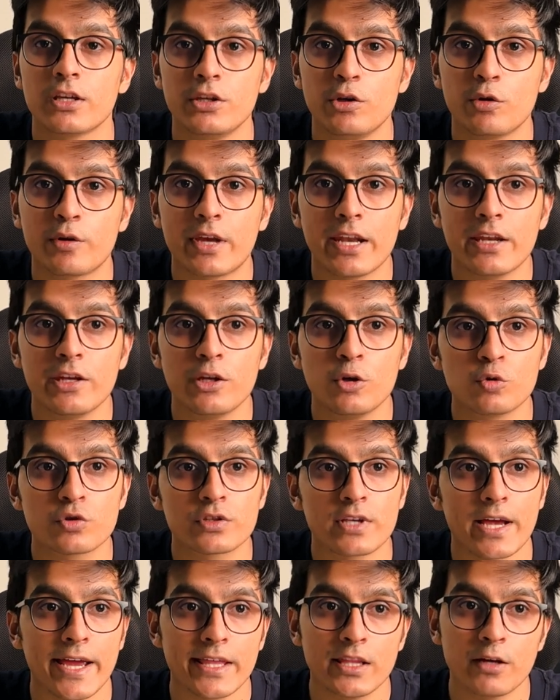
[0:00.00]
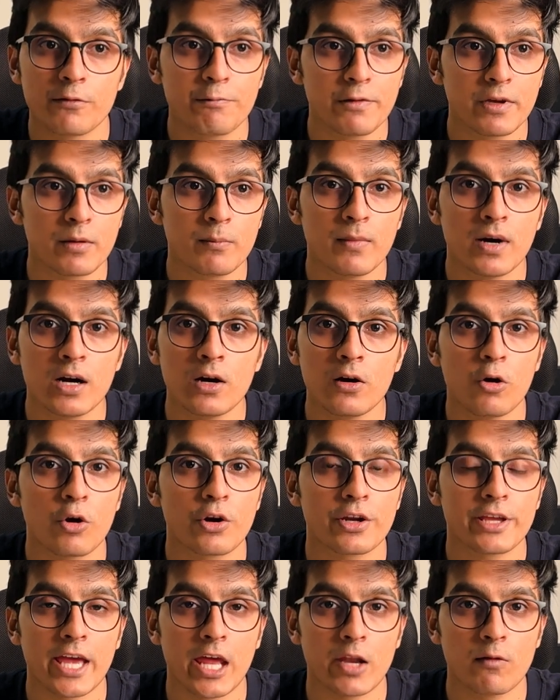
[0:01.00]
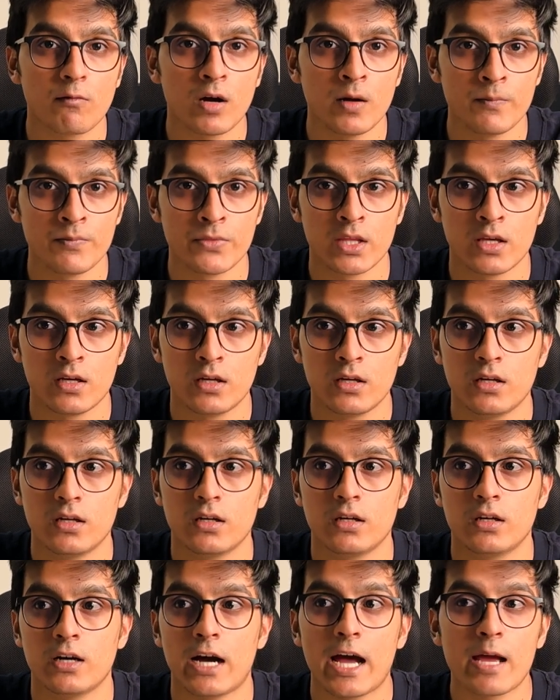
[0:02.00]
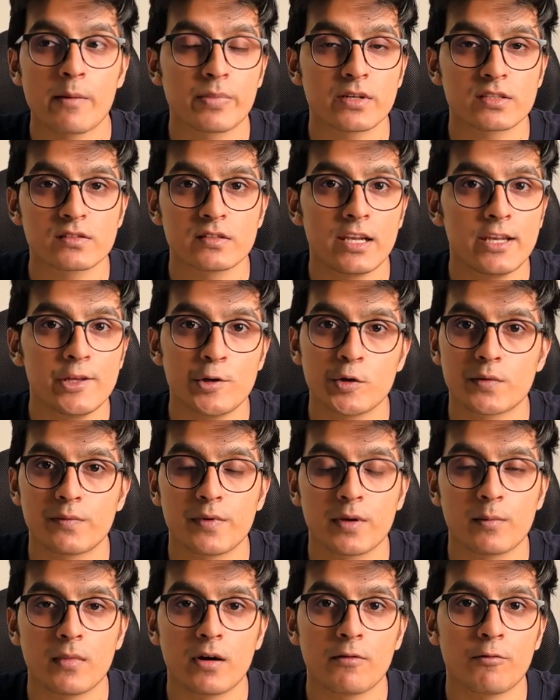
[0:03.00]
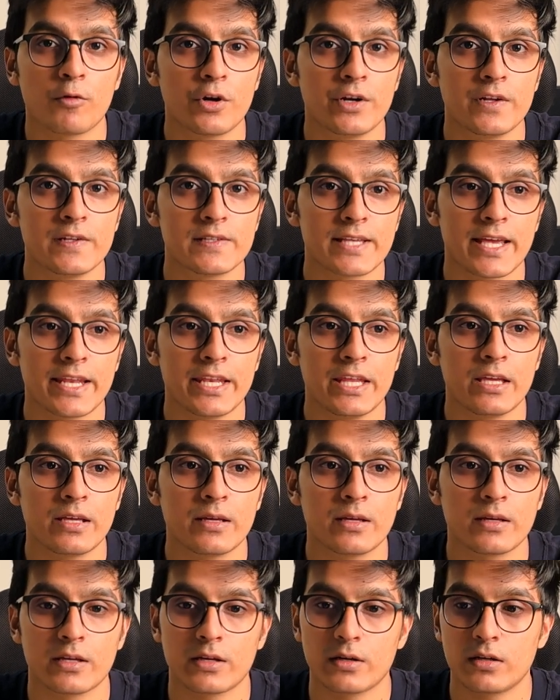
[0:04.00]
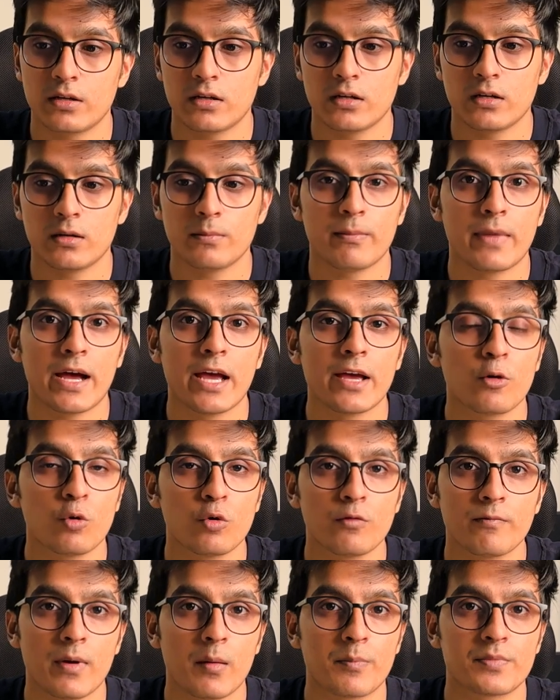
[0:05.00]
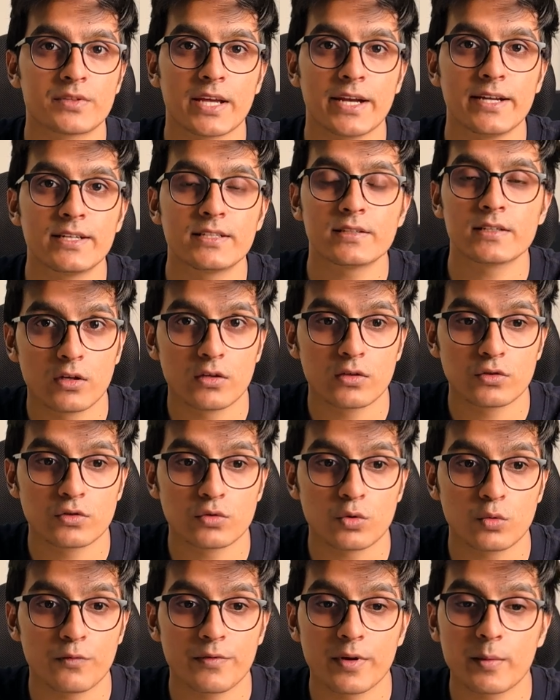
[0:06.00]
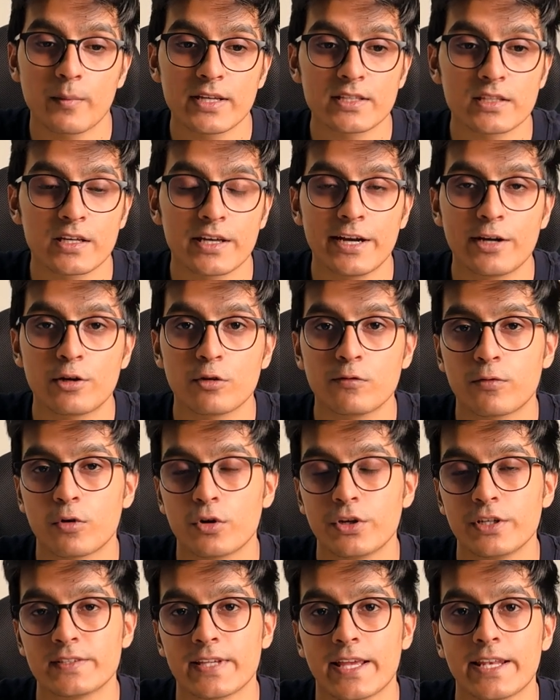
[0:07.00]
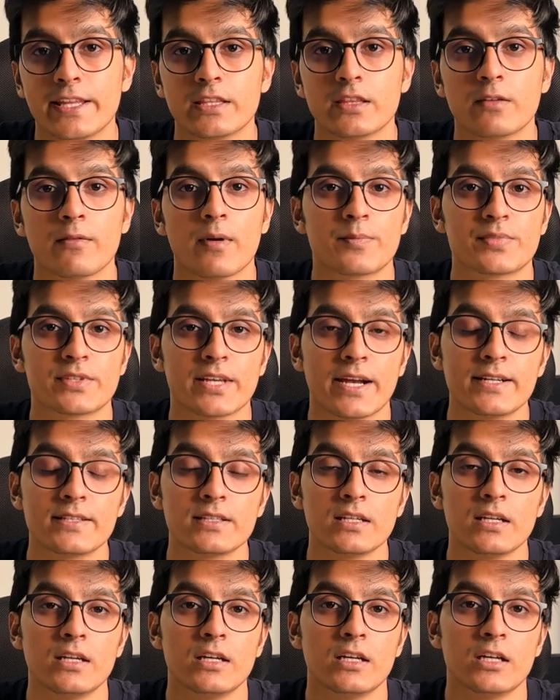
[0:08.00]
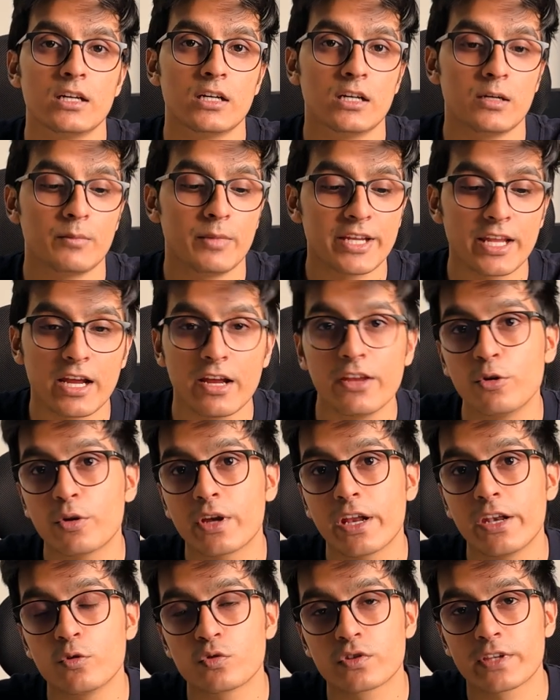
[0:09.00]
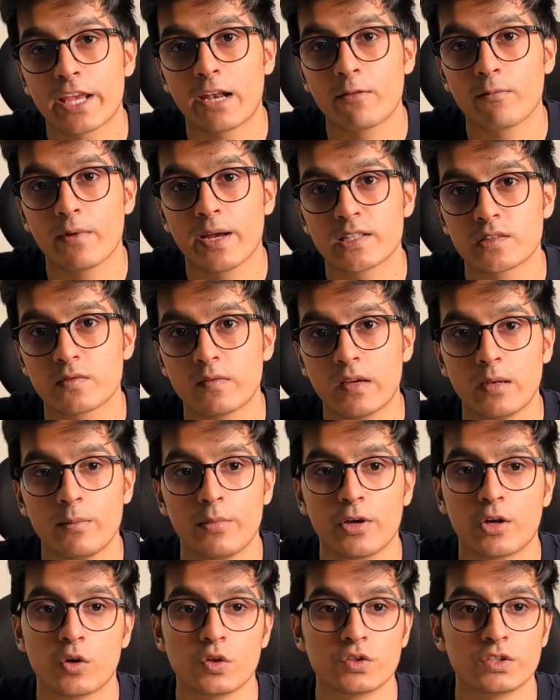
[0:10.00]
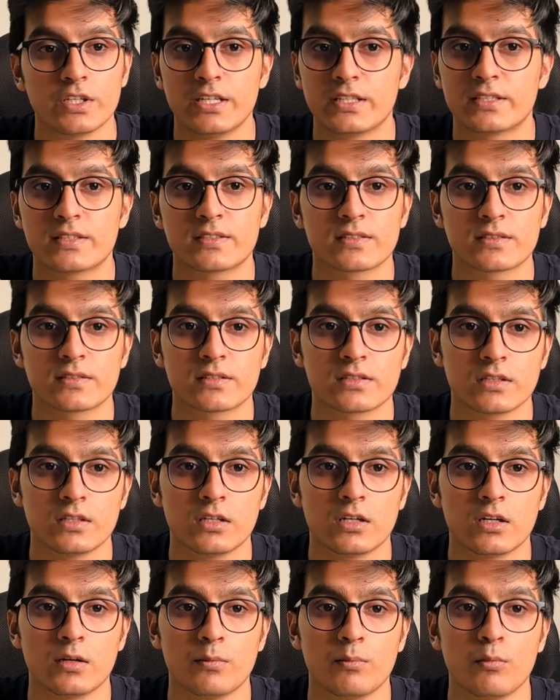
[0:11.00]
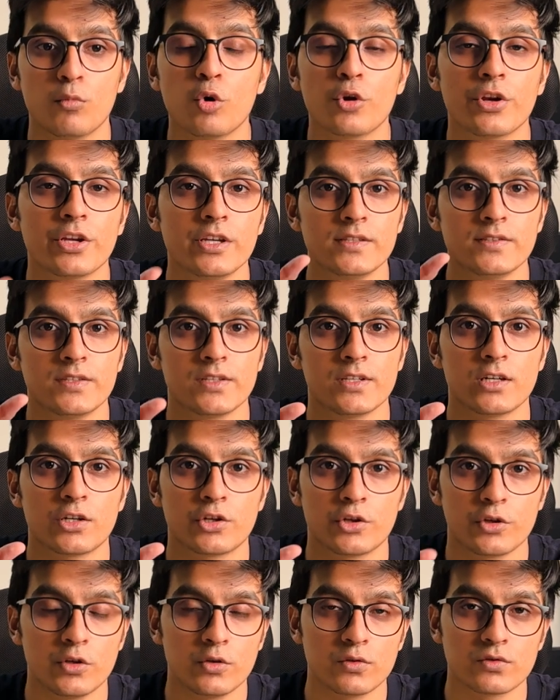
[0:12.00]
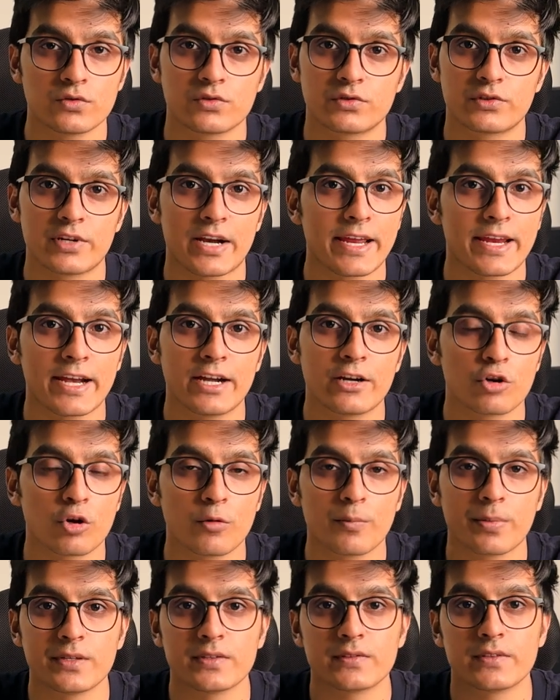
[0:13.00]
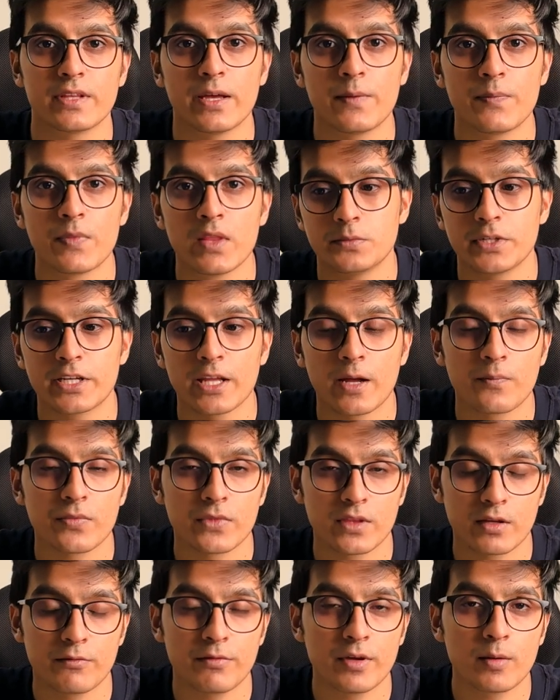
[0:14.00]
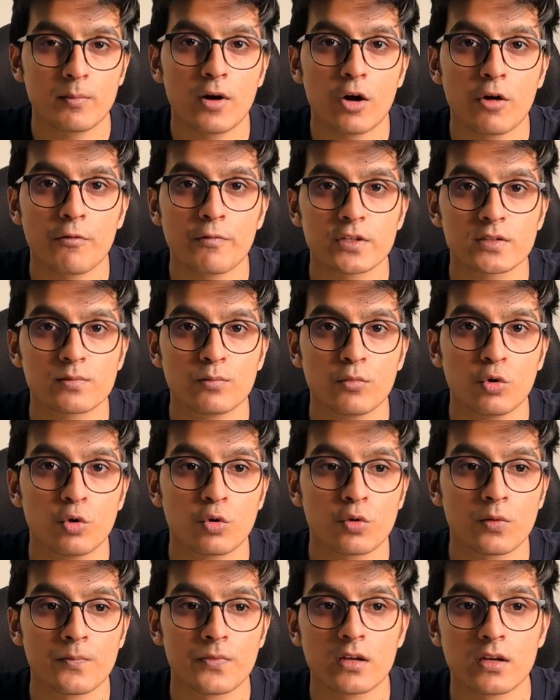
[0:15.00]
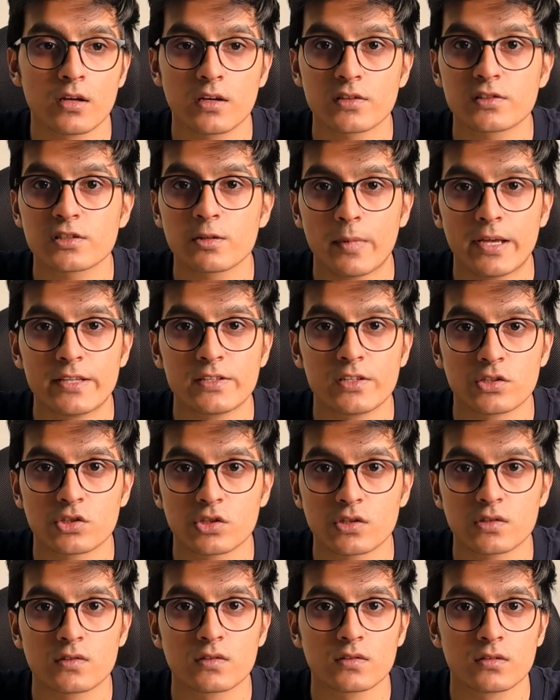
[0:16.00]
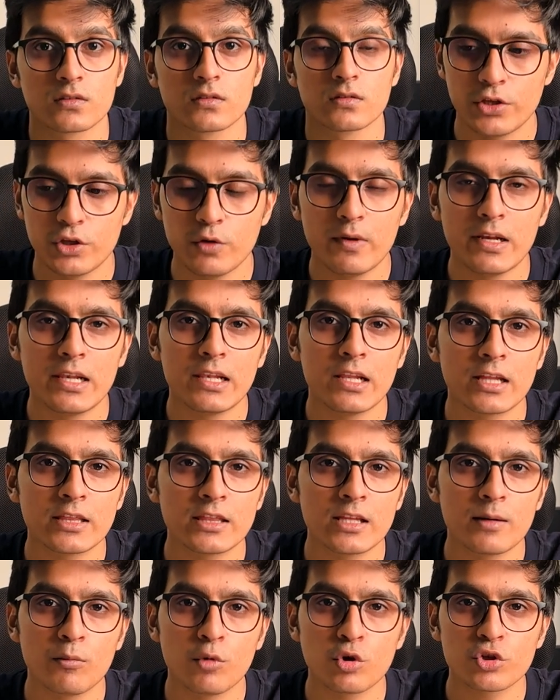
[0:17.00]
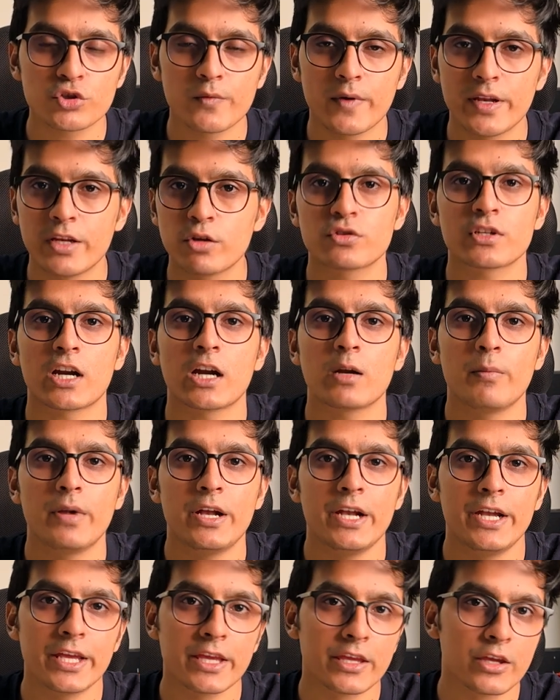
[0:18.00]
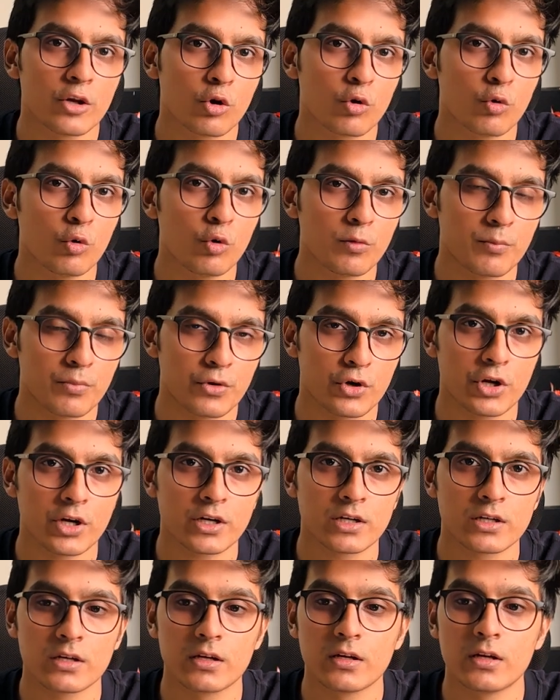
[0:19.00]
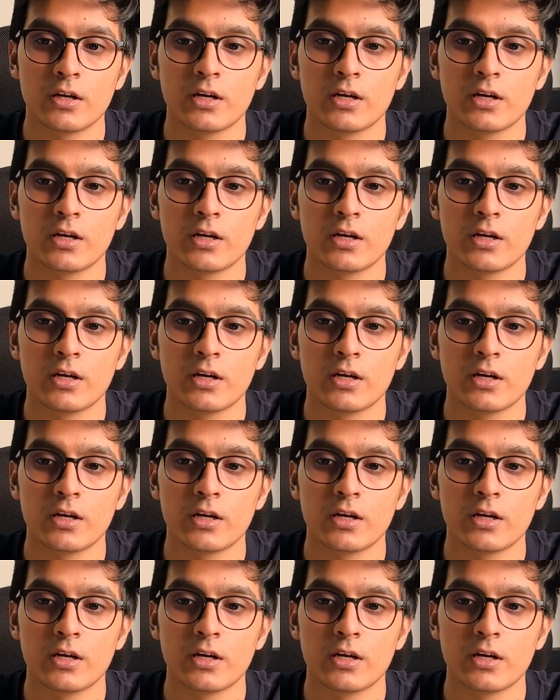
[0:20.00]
you can use either Figma or Canva. I personally use Figma for designing my own websites. So Figma is a great tool for designing the websites. But yeah, you can use Canva as well because it's more easier to use, drag and drop is there. But yeah, Figma offers more customizations. You will learn the most when you start building your own product